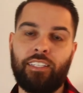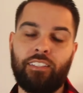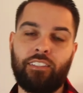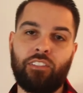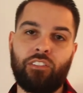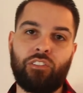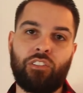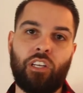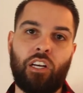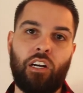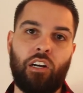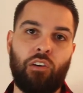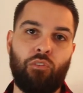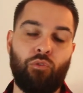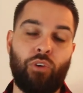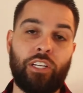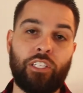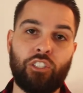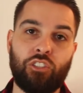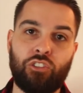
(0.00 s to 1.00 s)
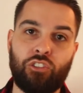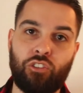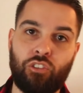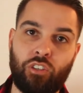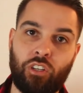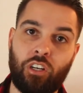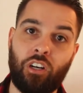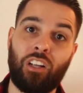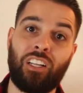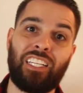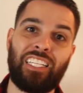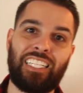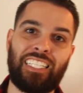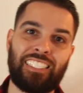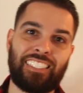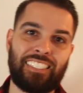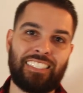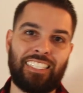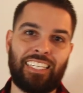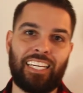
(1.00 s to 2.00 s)
is a registered
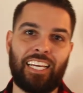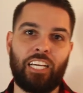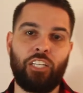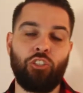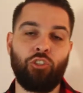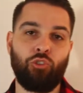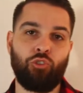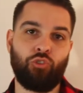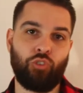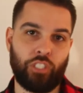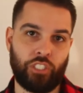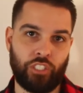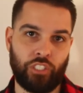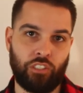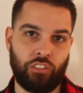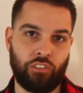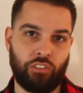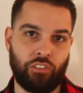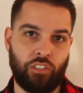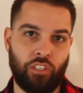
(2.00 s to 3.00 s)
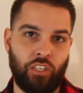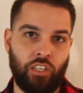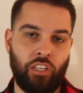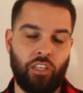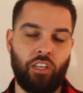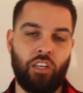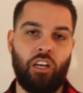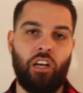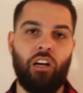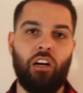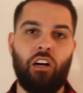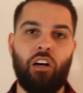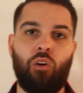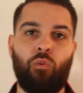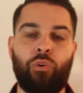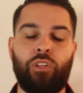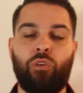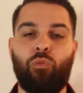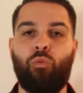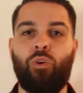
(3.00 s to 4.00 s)
holistic nutritionist
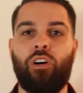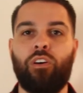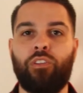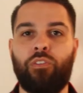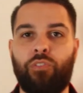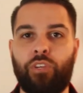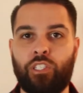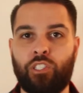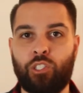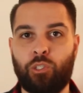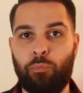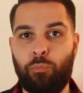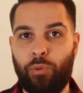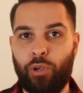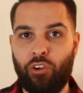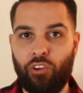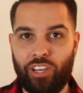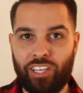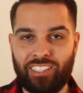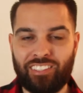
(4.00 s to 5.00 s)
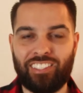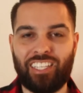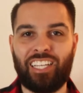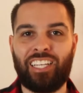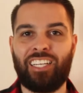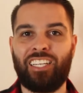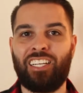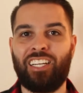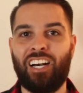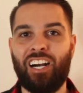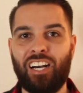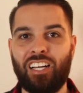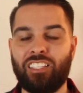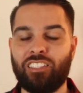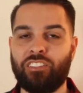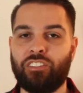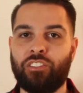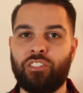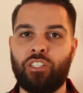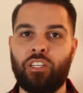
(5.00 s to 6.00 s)
with a wealth of experience and
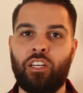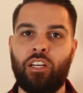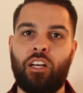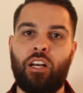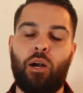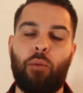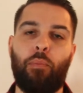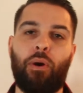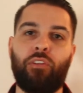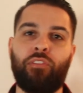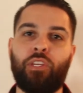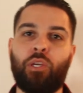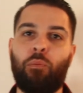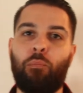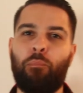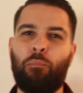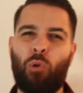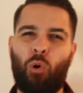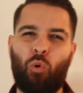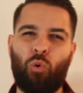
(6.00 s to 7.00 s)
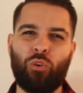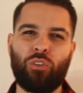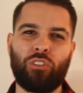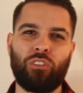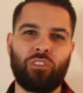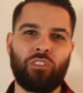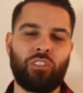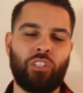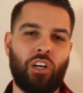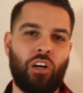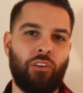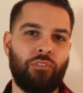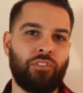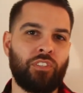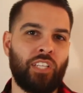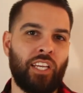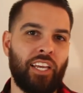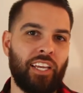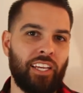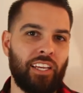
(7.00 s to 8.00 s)
knowledge about the importance of
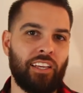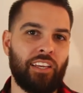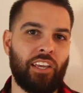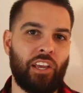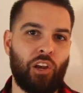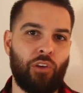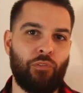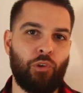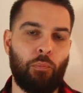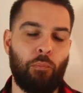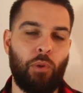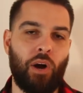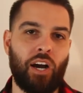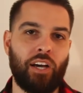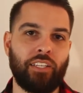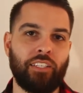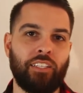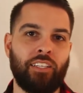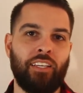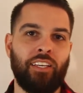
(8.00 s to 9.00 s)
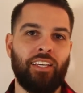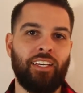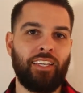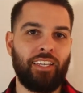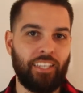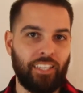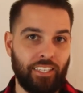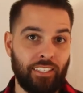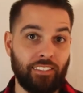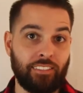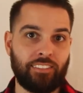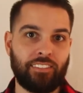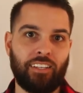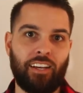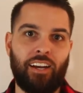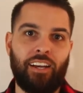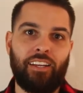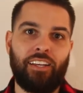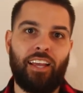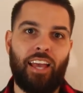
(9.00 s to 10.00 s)
taking care of your body
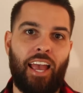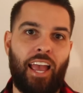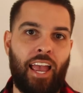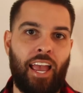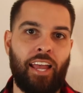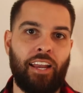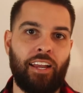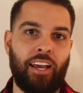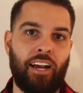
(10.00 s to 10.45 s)
inside and